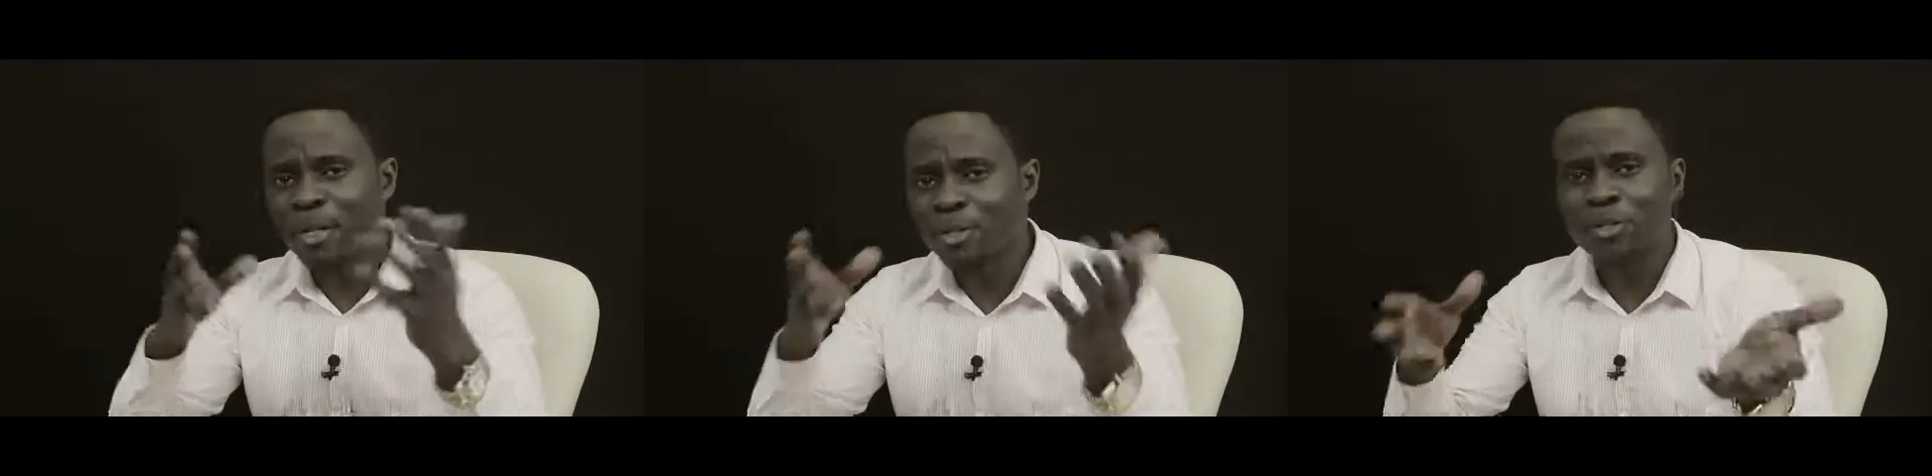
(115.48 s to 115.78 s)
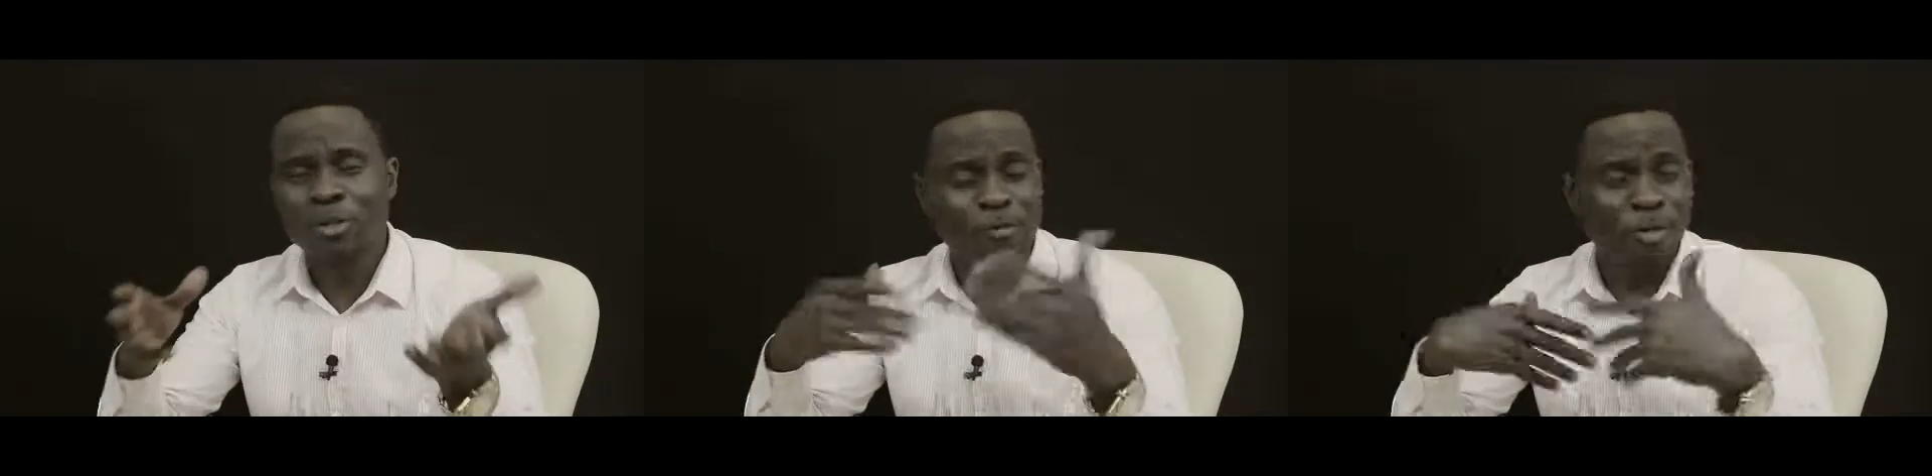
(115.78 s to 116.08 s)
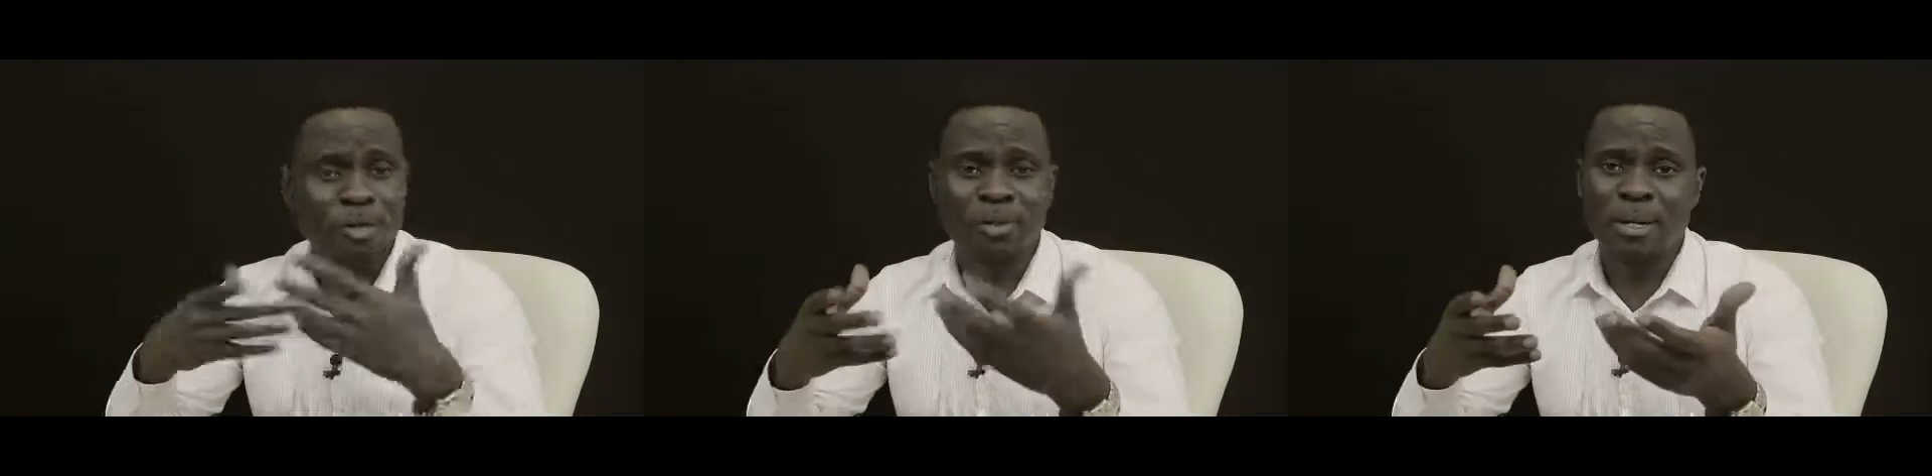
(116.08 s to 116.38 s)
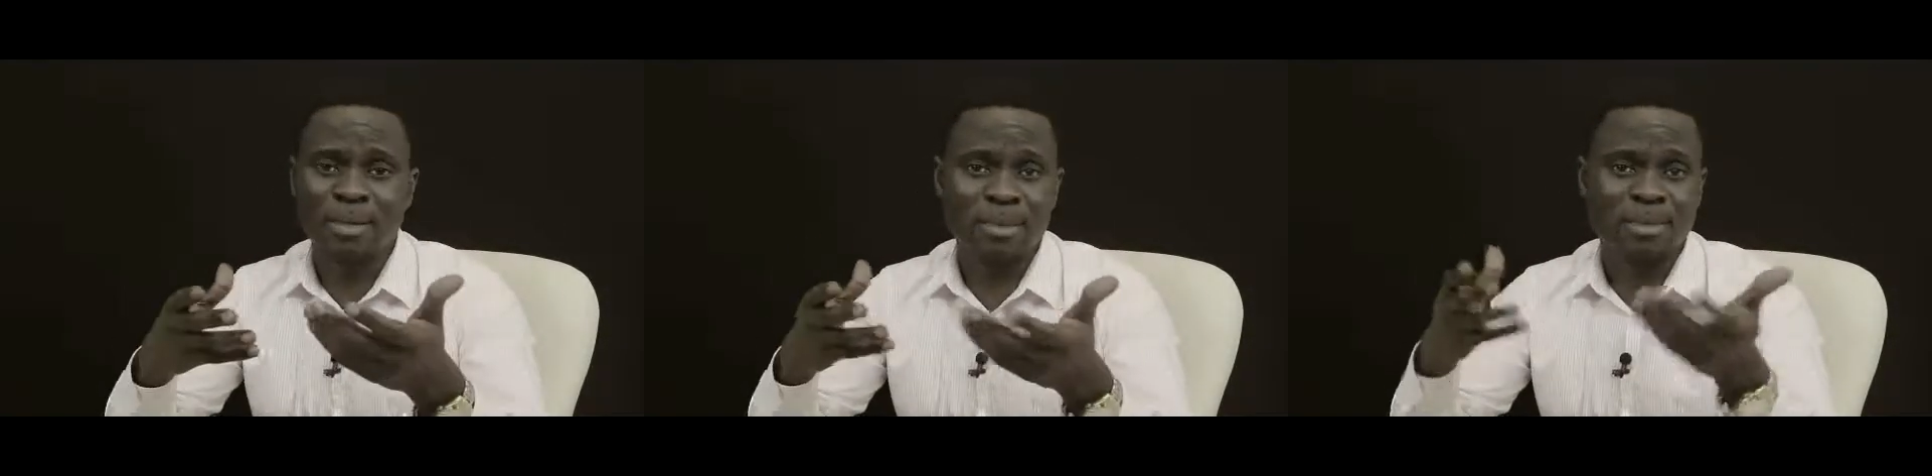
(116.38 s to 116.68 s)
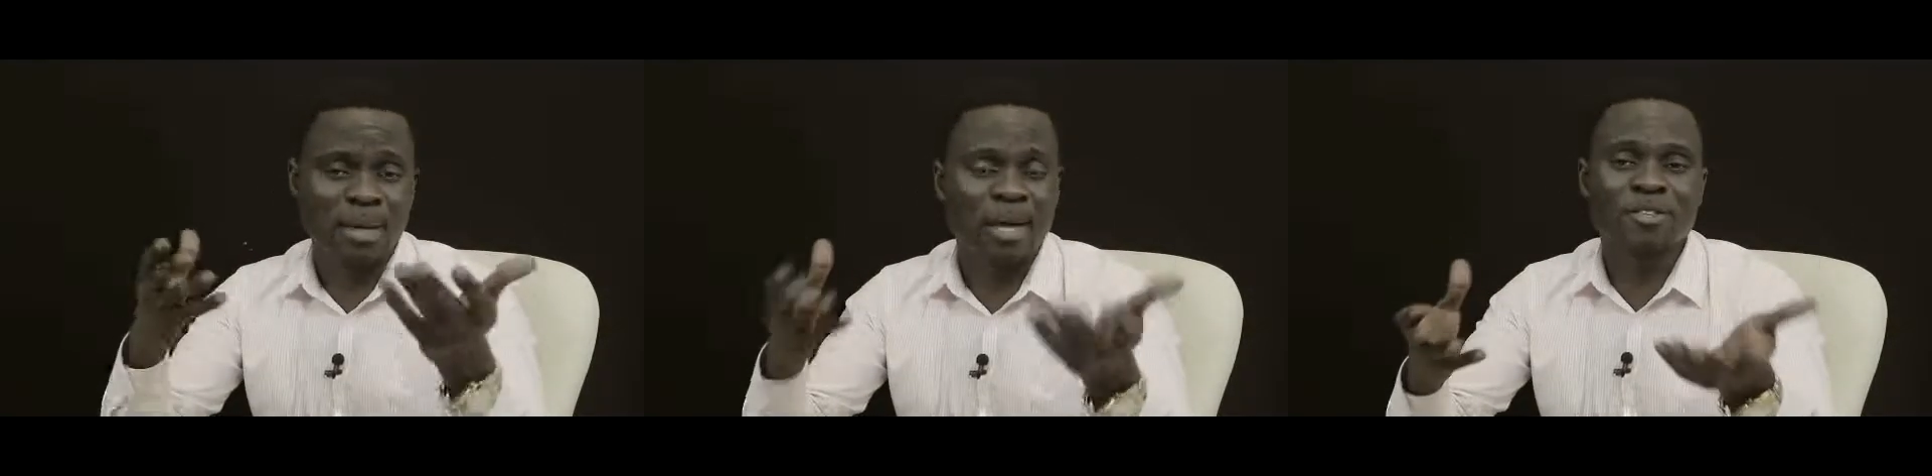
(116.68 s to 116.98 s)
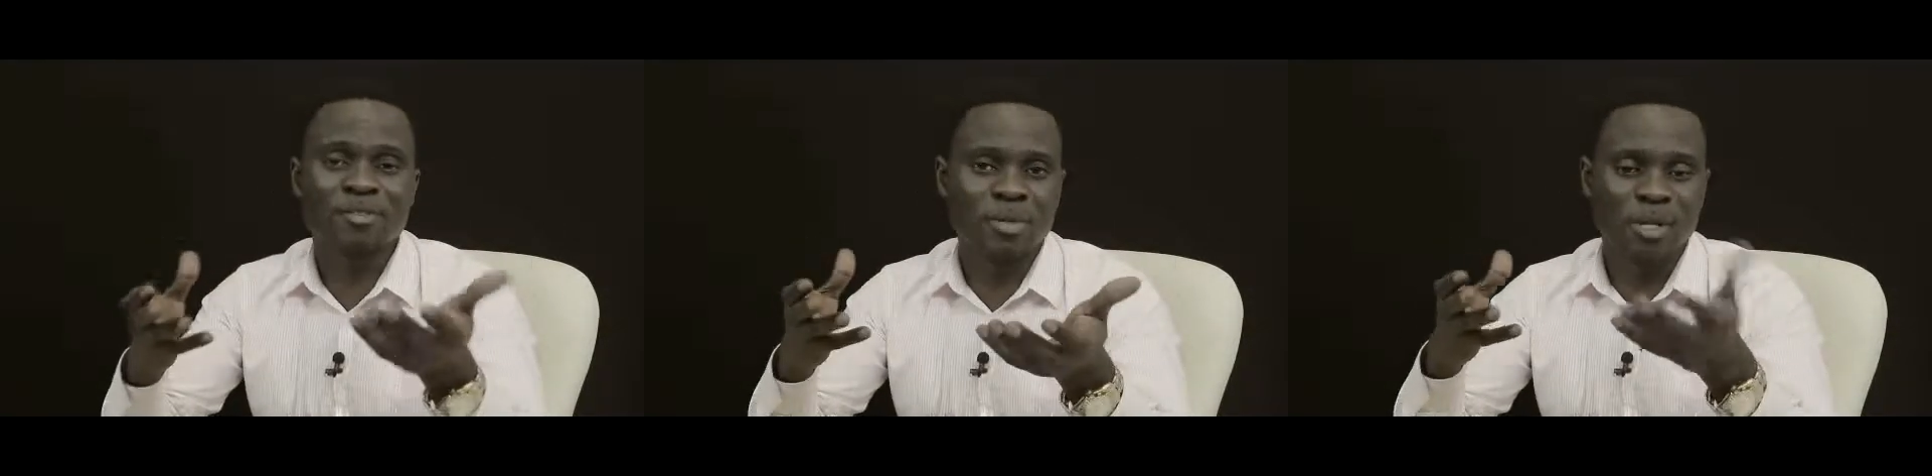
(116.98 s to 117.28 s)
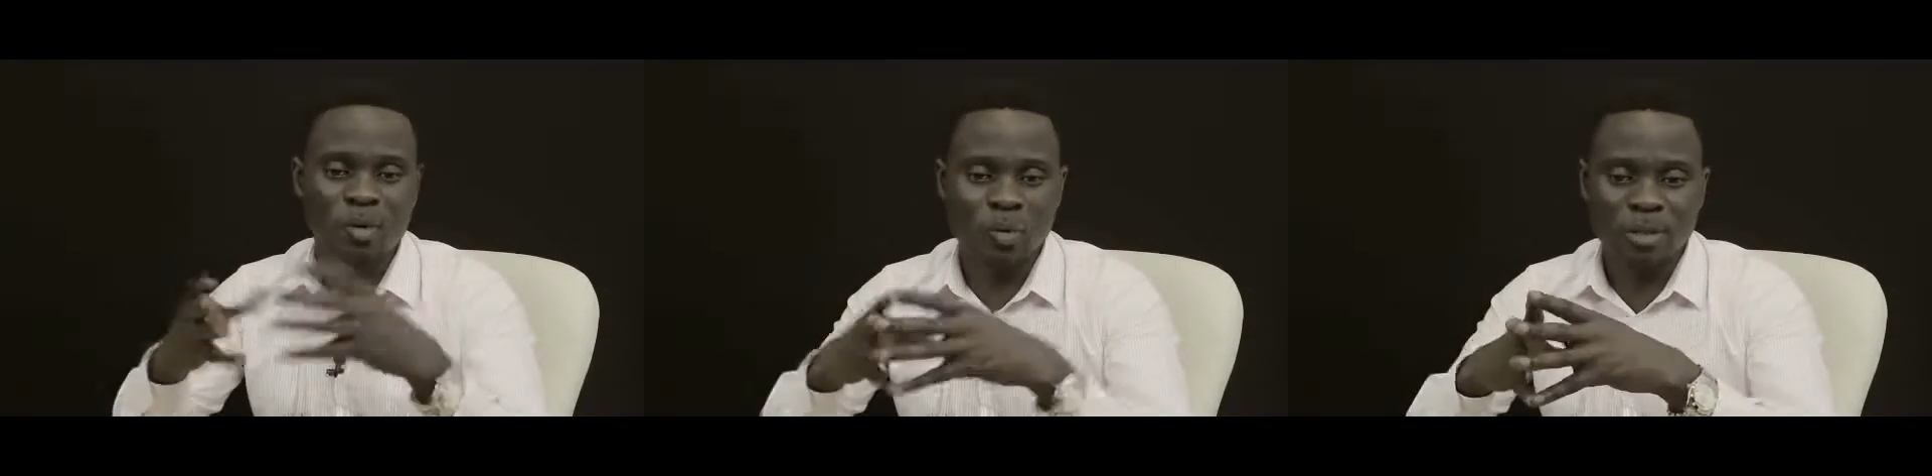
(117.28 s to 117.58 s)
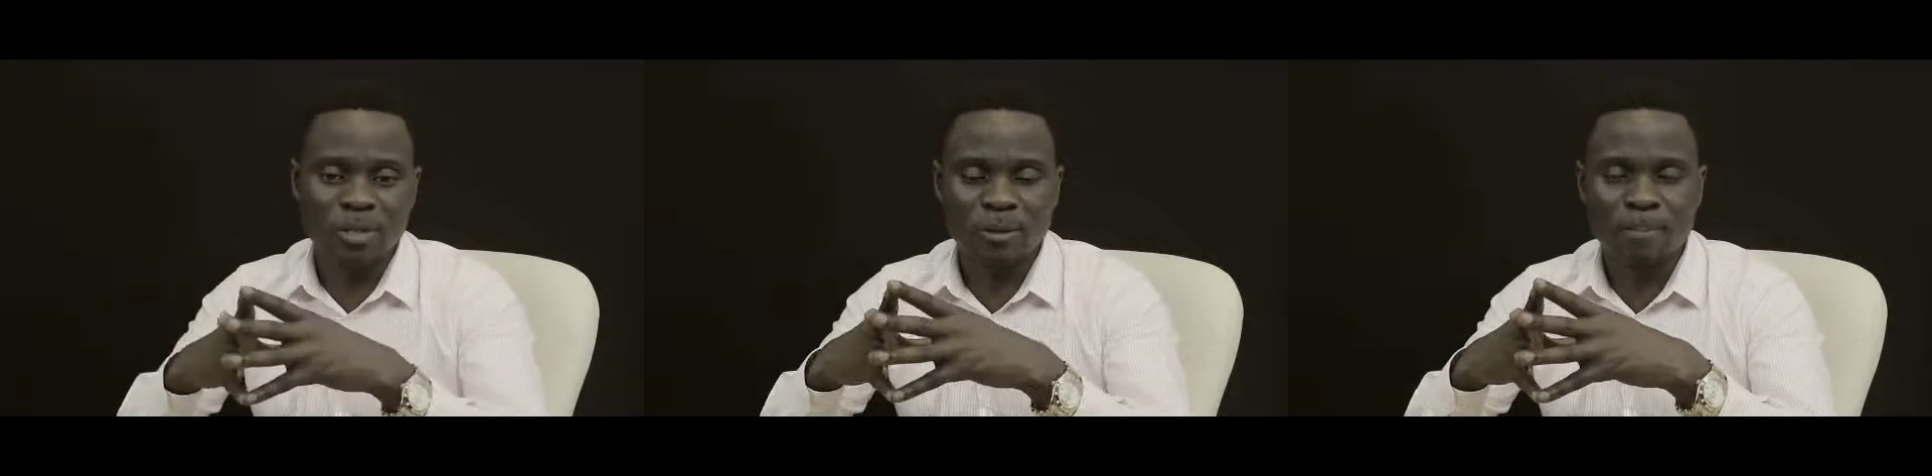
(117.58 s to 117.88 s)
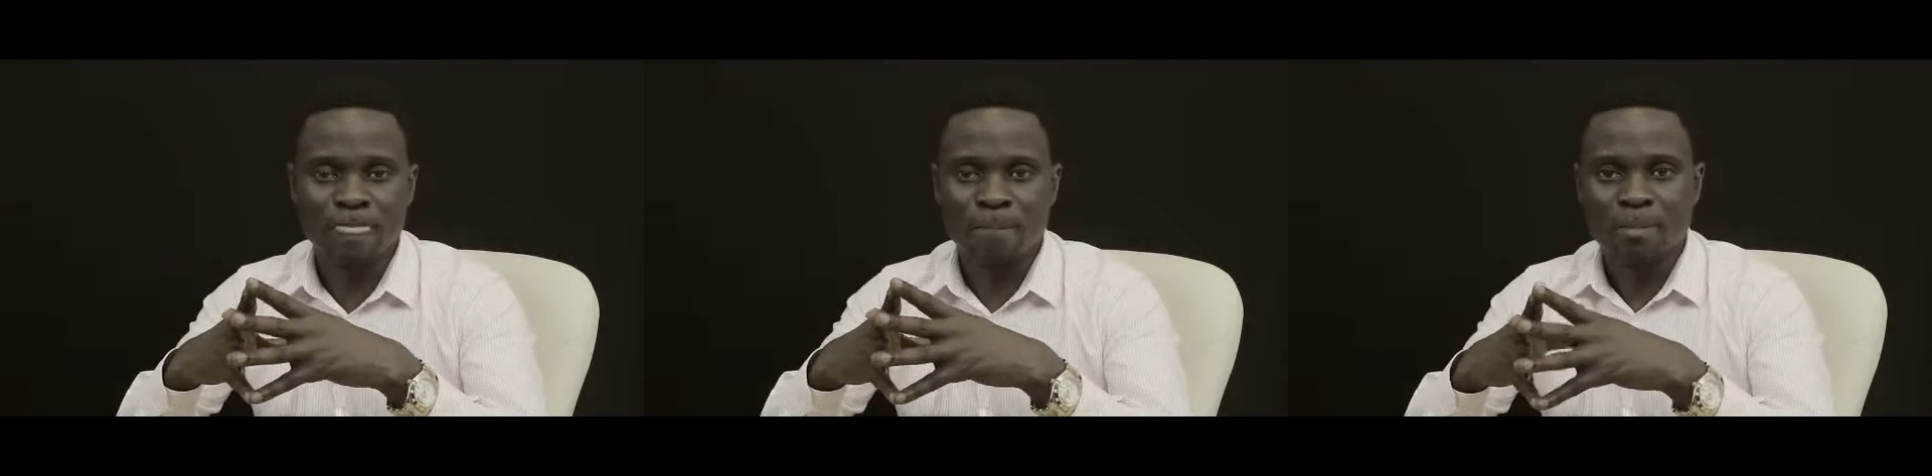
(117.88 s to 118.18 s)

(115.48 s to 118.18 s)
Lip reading: short video like this, answering a question